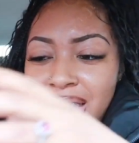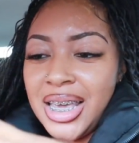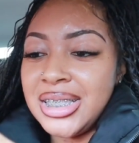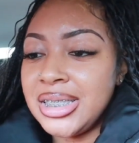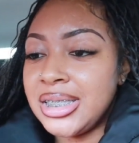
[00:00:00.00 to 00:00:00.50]

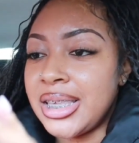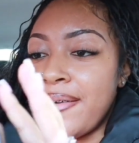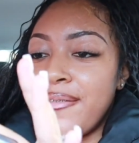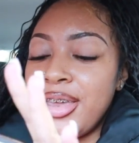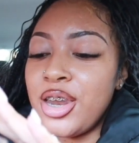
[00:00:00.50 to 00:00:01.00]
It's
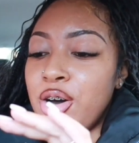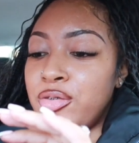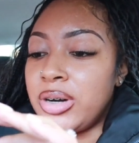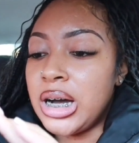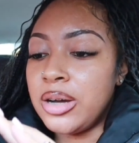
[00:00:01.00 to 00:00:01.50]

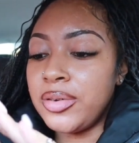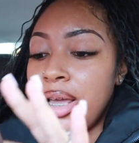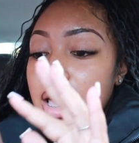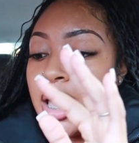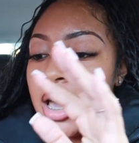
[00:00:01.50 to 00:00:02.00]
7:05.
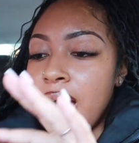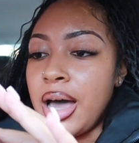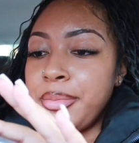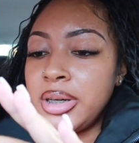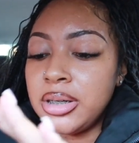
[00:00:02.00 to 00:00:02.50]

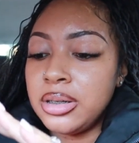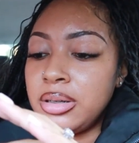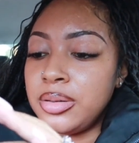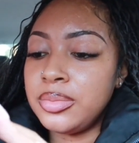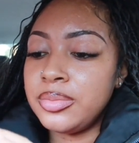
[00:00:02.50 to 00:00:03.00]
I'm
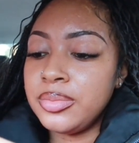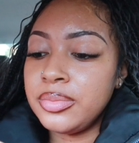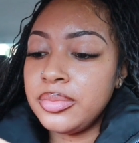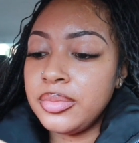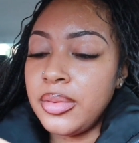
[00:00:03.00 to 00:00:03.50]
um
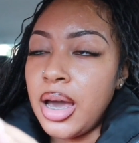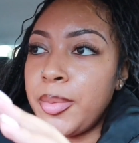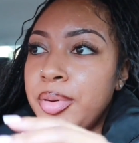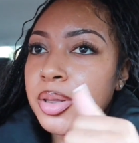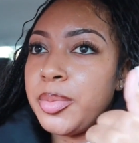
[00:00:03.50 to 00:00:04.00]

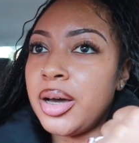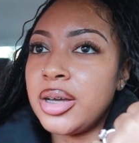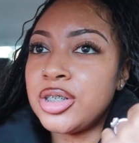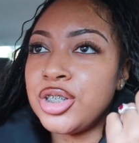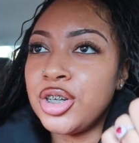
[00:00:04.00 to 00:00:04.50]
I booked
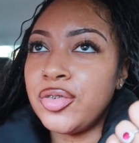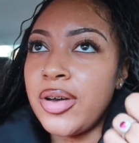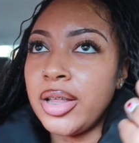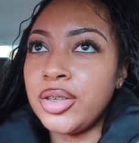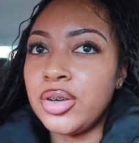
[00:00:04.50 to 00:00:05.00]
my Sugar
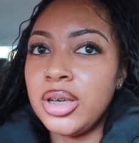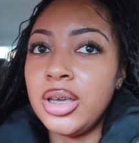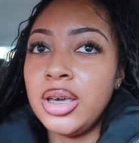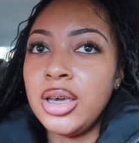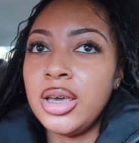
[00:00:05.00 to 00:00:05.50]

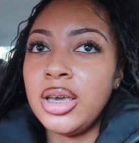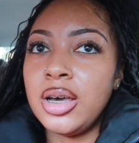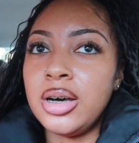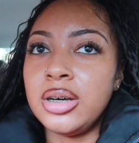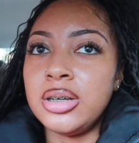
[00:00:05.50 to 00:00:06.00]
Factory
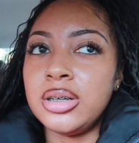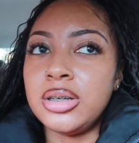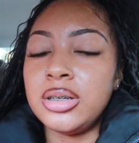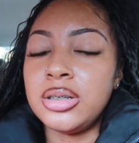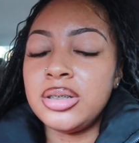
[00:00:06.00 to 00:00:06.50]

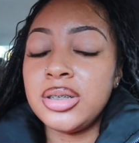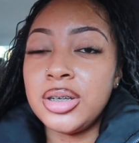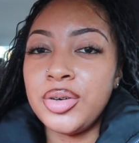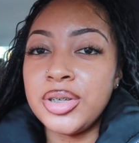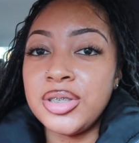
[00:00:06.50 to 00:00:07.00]
uh
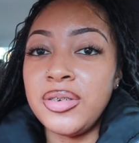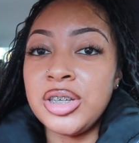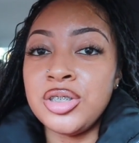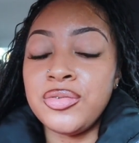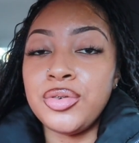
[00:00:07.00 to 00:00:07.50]

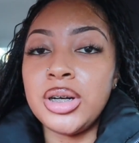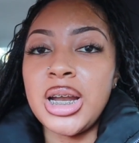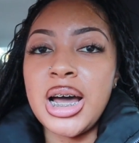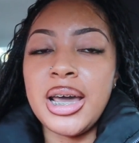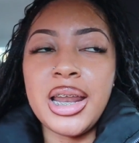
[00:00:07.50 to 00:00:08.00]
reservation for
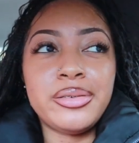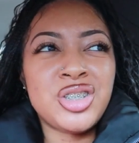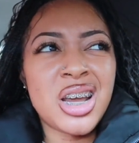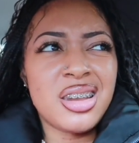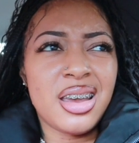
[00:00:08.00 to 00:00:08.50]
9. I
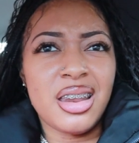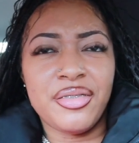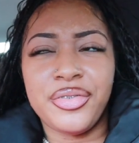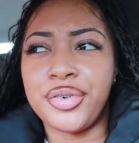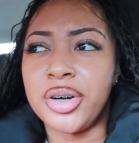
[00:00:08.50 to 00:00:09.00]
was trying to get
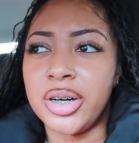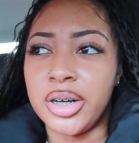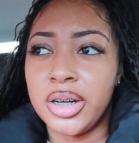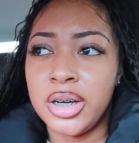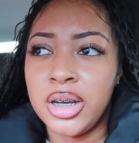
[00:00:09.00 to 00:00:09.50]
it
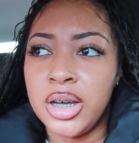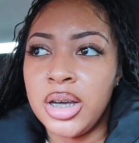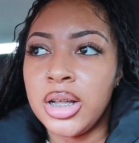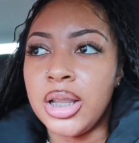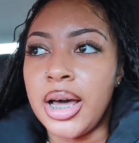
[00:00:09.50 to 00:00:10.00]
for
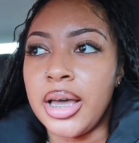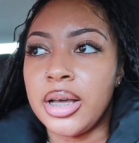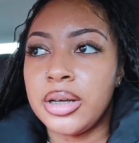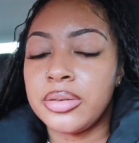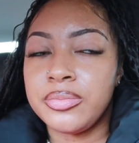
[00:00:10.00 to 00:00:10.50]

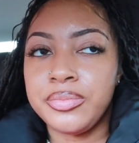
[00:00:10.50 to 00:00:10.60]
like